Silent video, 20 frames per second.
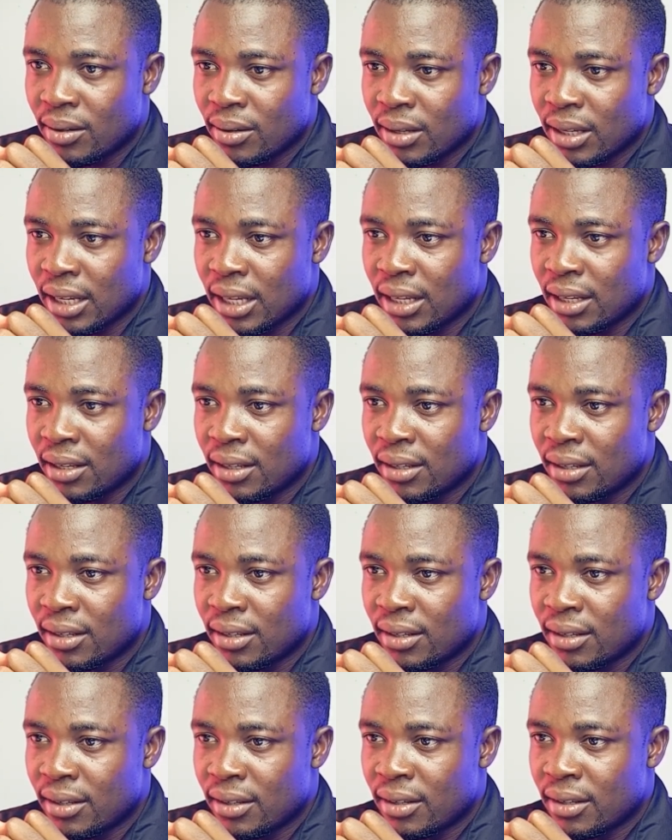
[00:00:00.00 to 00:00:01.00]
Okay,
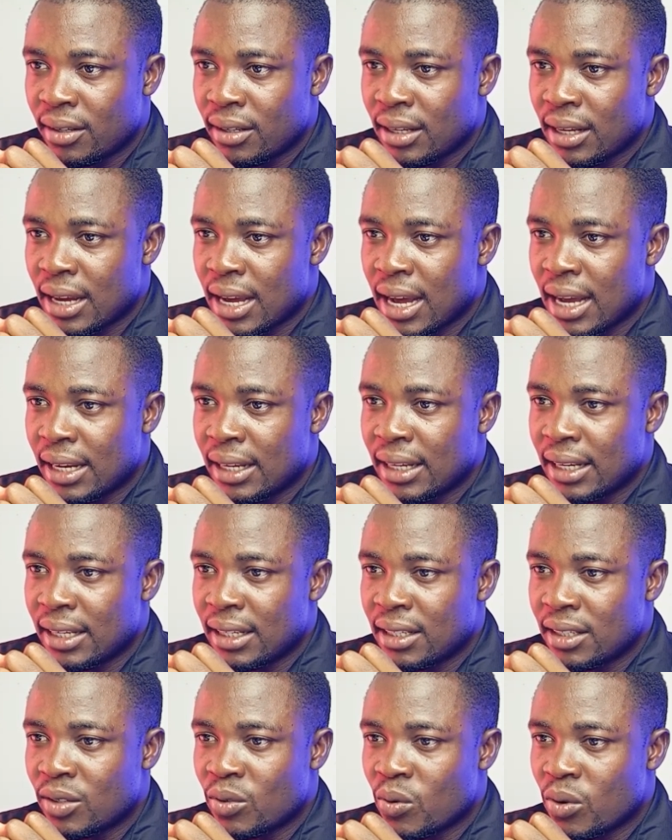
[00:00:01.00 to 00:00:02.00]
and then
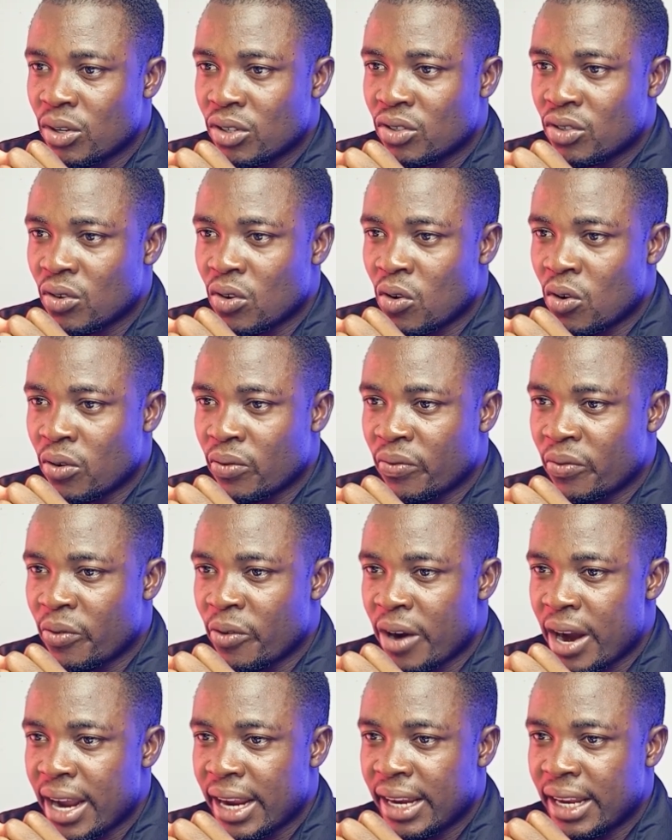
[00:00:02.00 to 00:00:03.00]
this was on
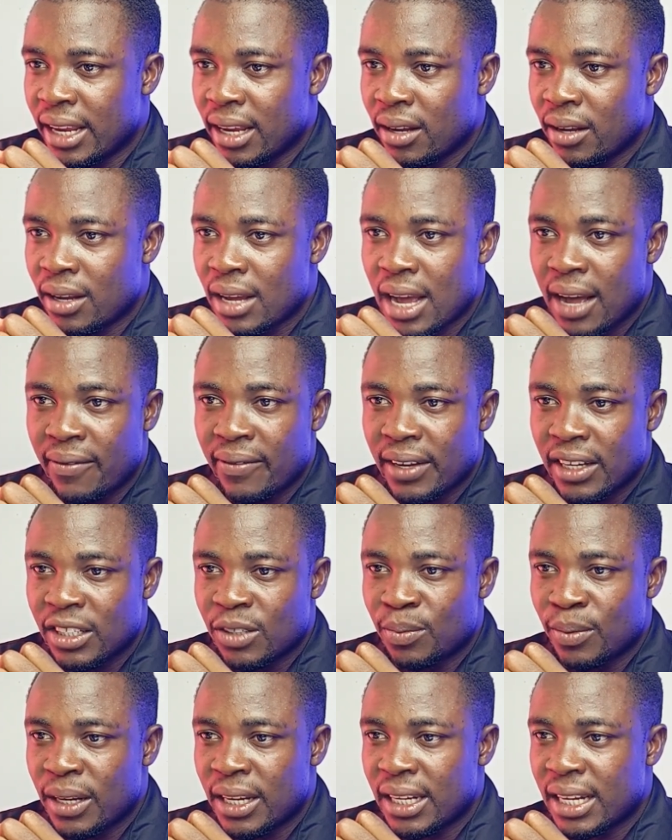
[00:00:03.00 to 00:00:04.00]
Friday. I've
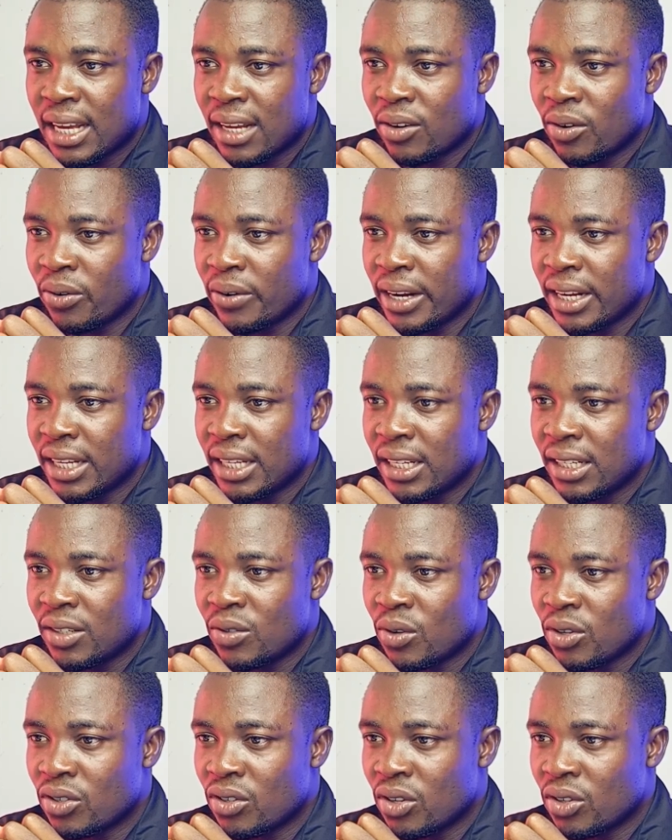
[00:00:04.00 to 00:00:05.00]
explained that already. This
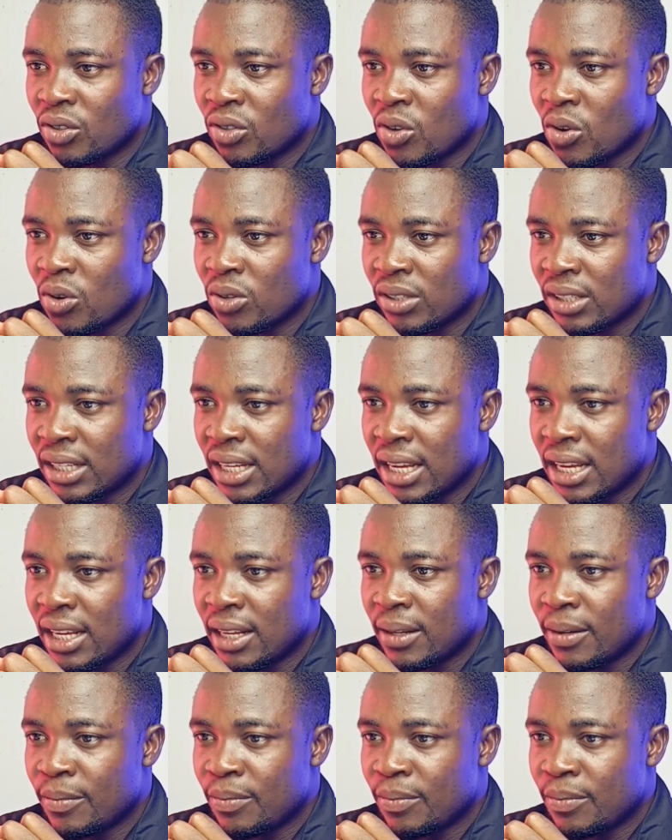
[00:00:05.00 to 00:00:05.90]
was on Thursday.